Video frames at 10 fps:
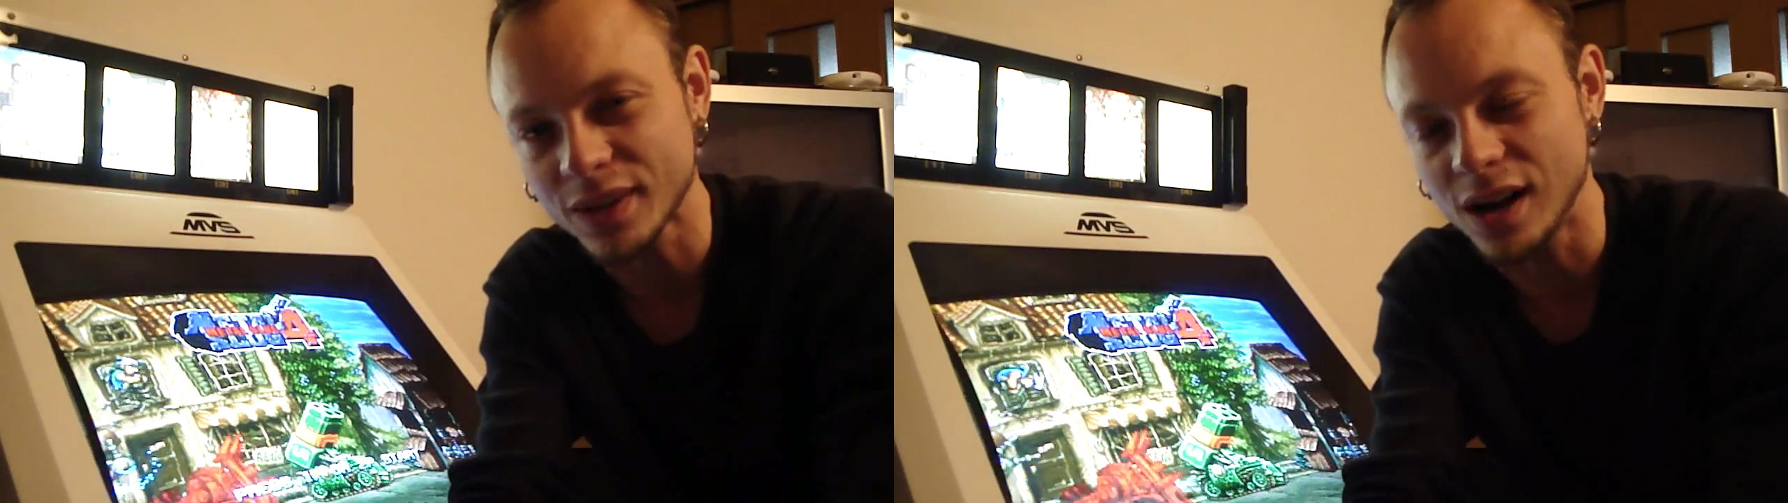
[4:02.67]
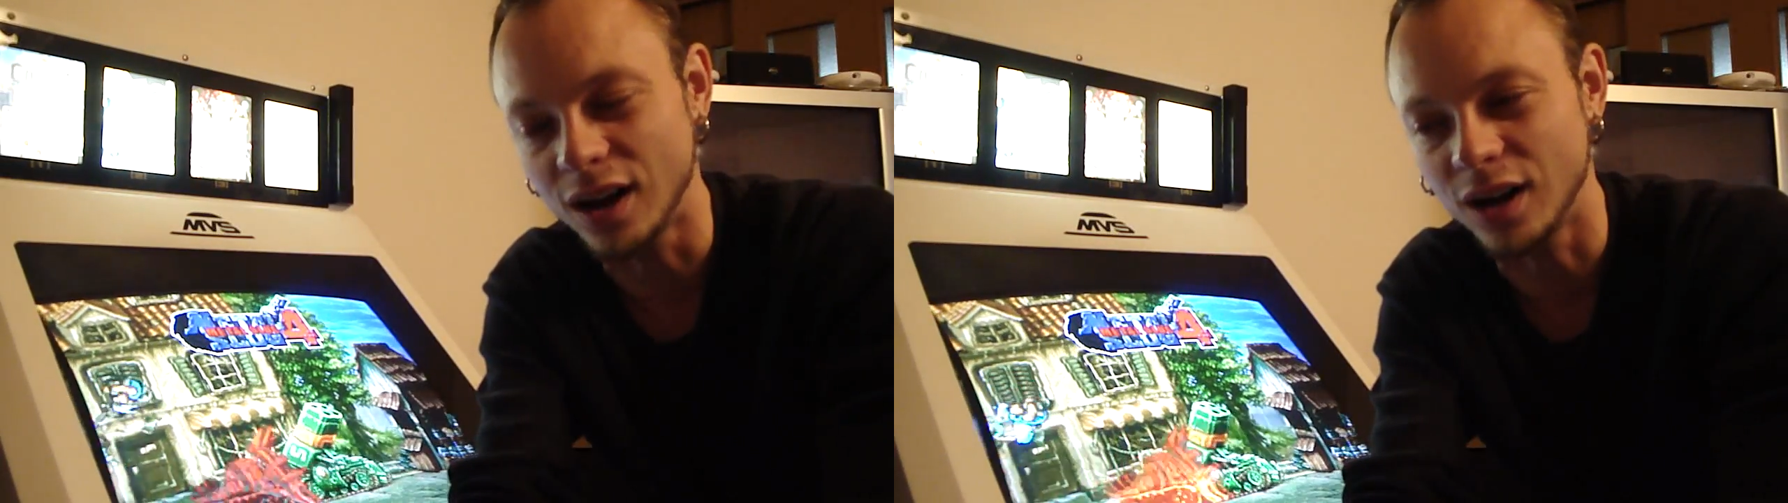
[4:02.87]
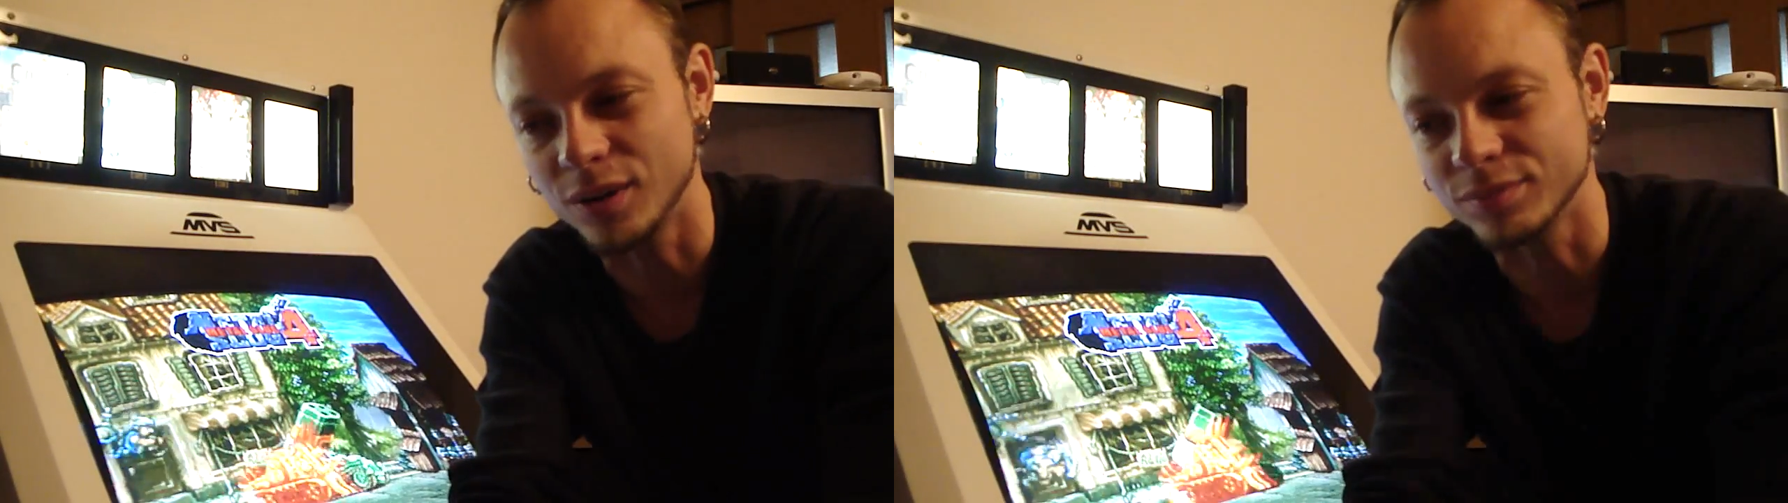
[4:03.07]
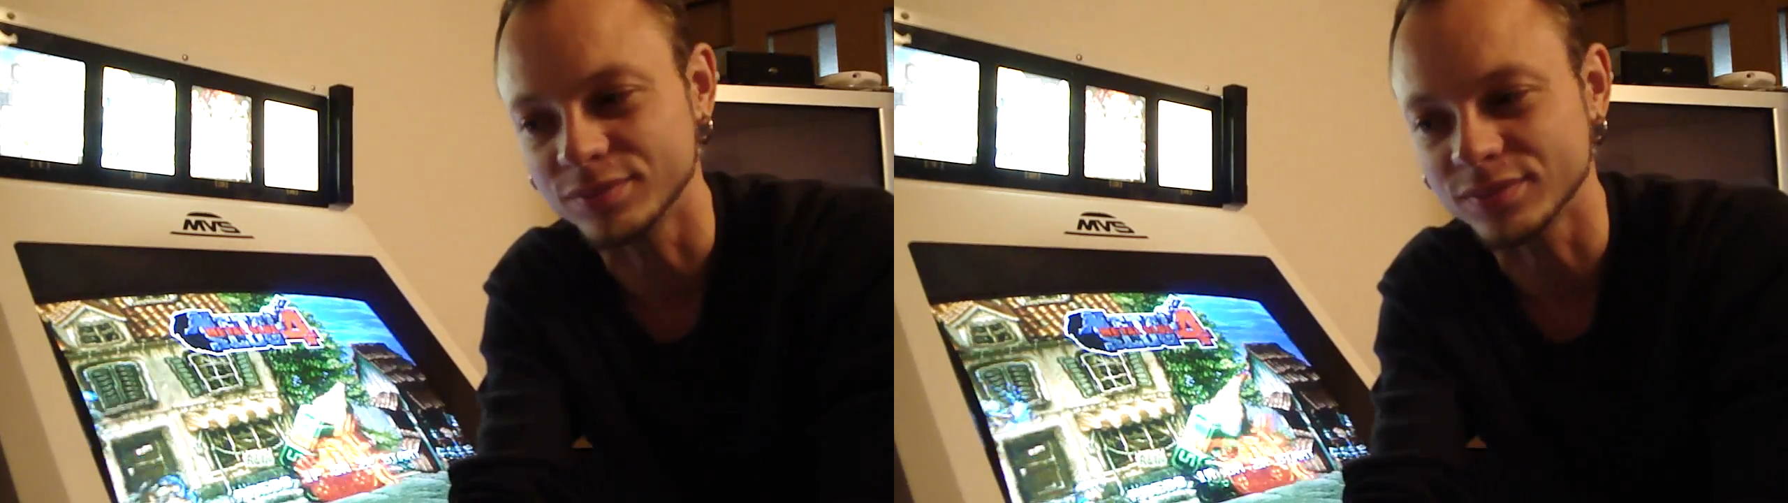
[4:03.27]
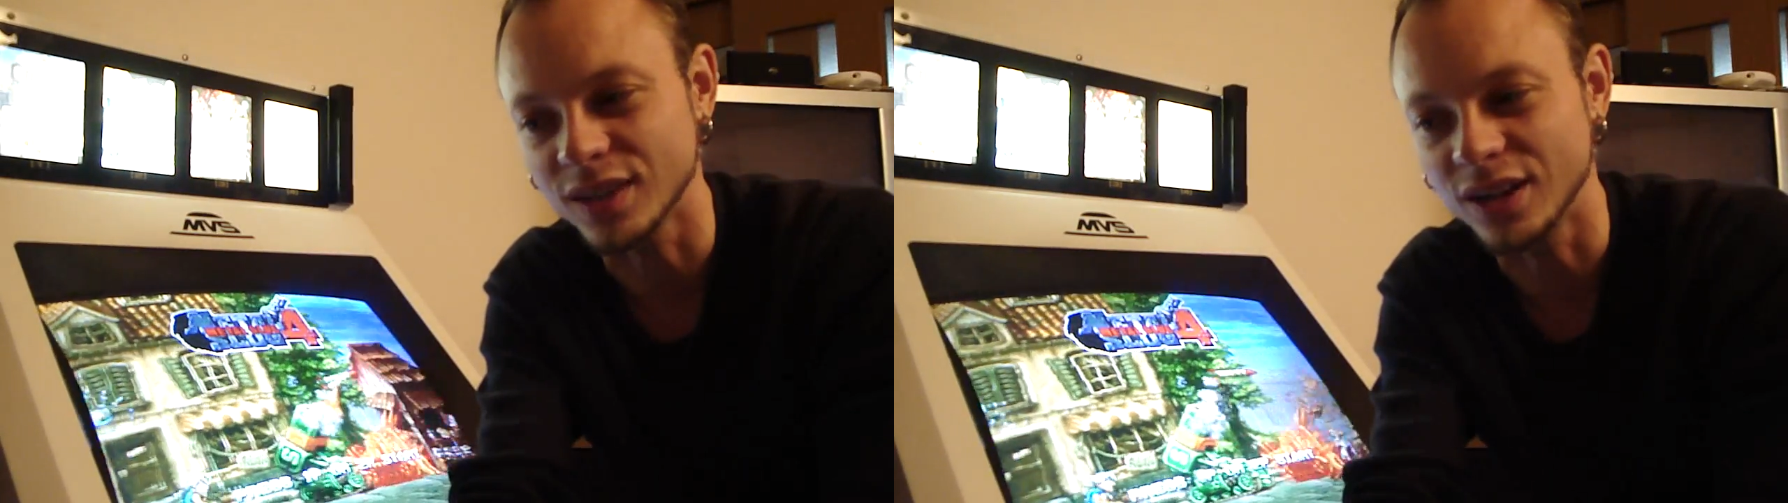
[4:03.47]

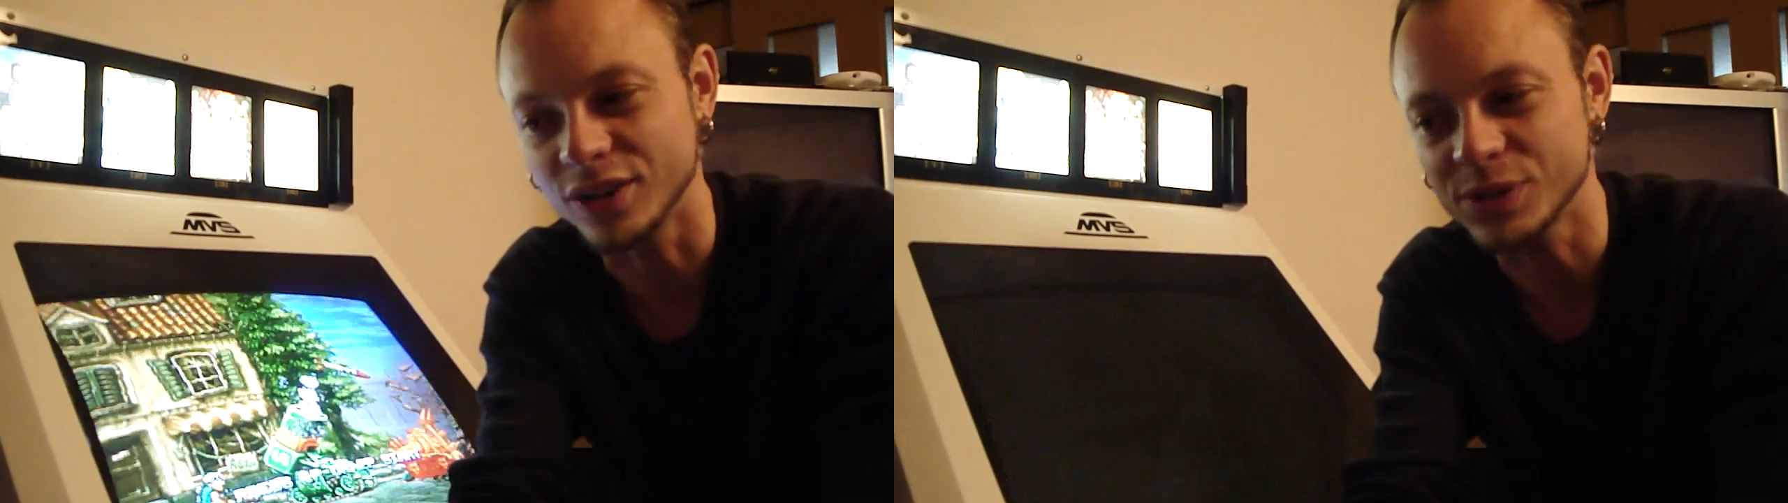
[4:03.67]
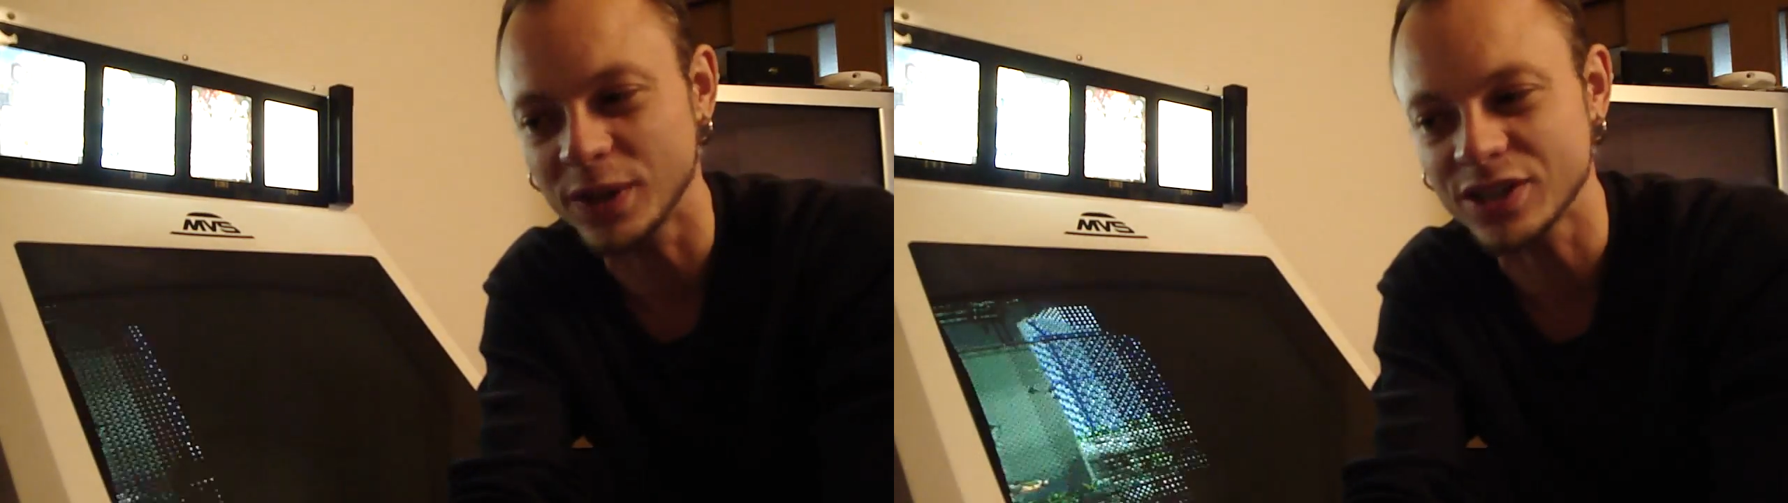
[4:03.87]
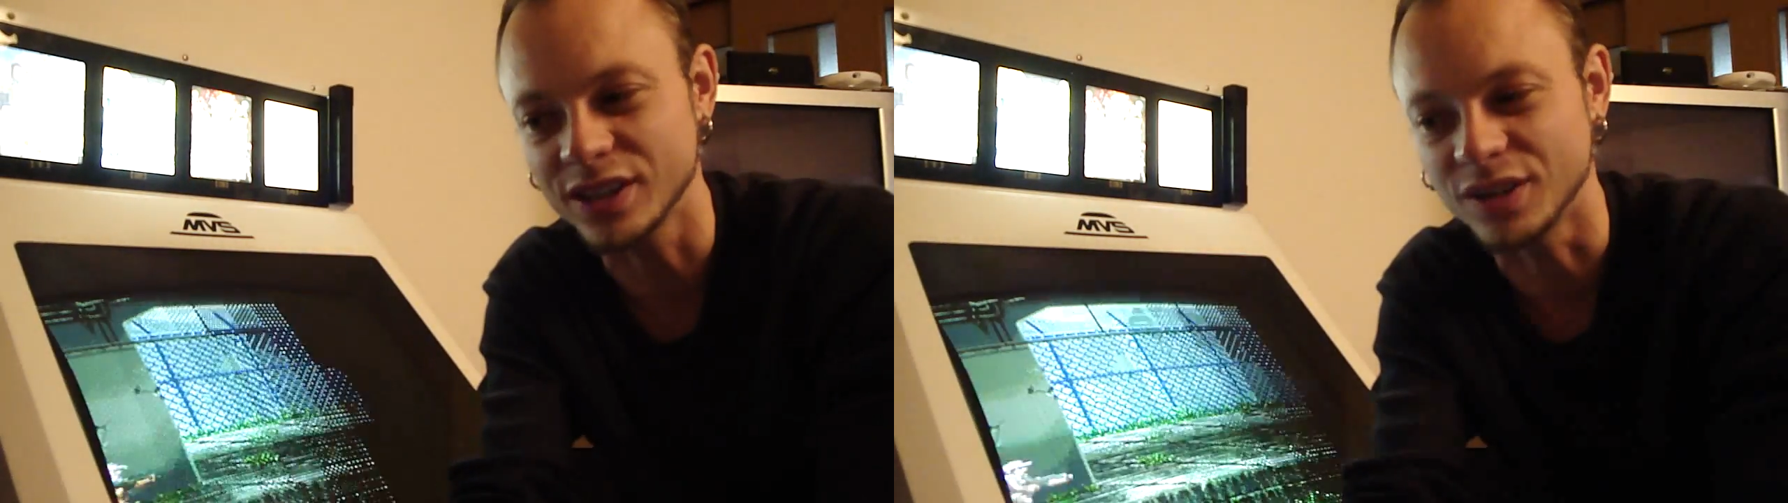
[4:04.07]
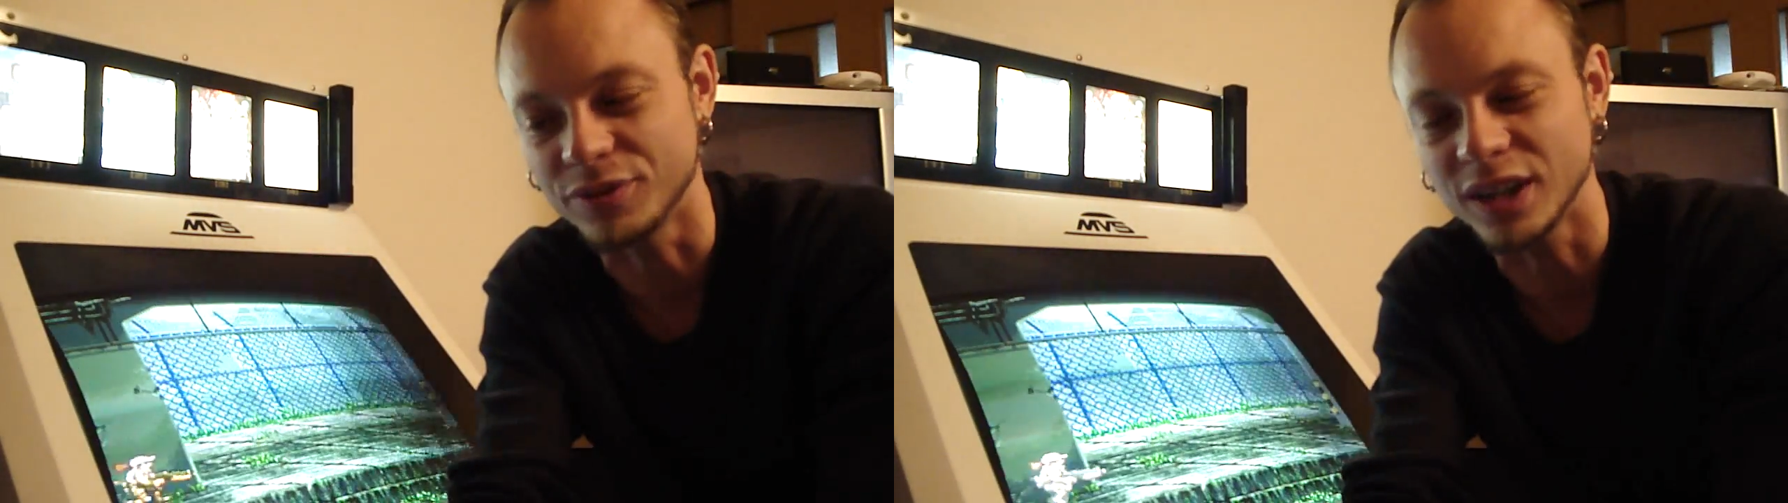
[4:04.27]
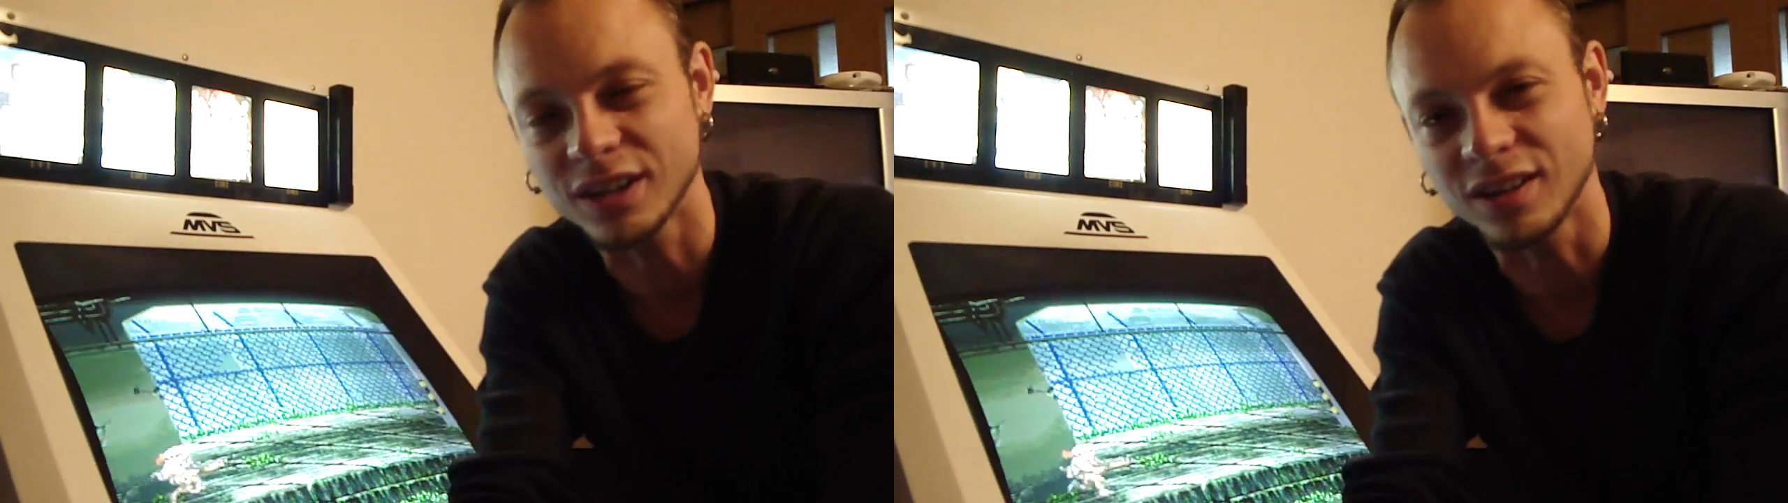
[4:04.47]
Especially the
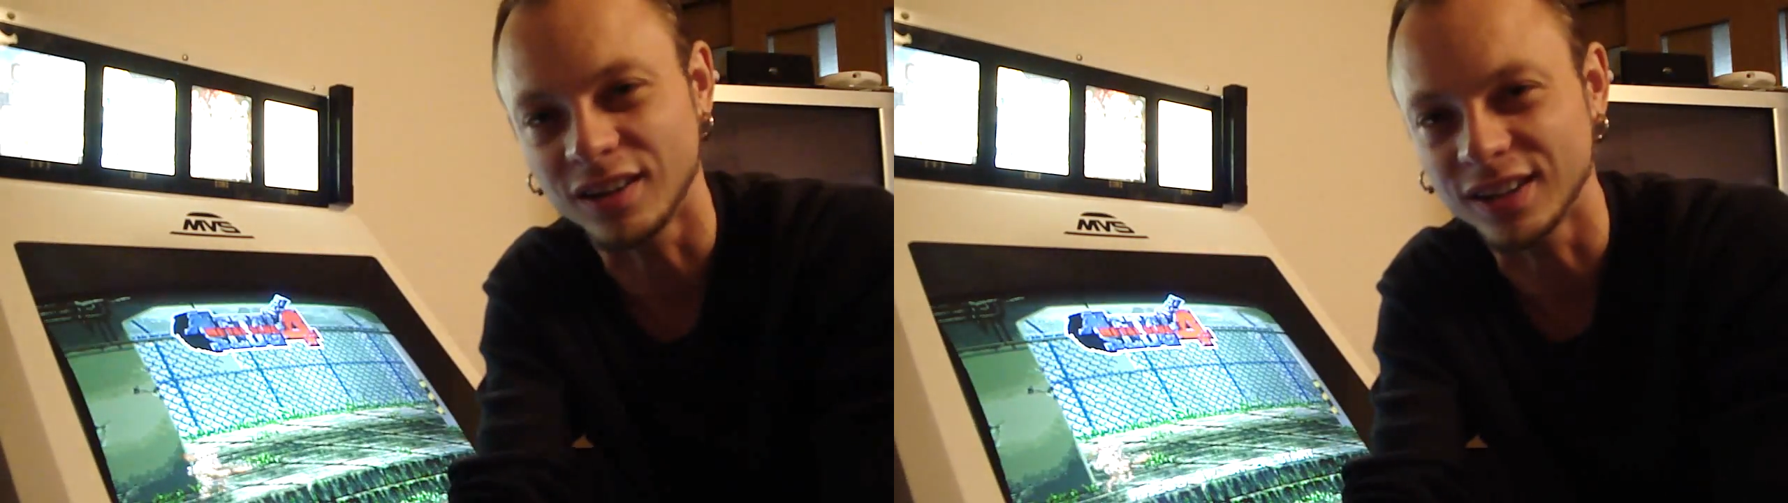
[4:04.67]
vehicle,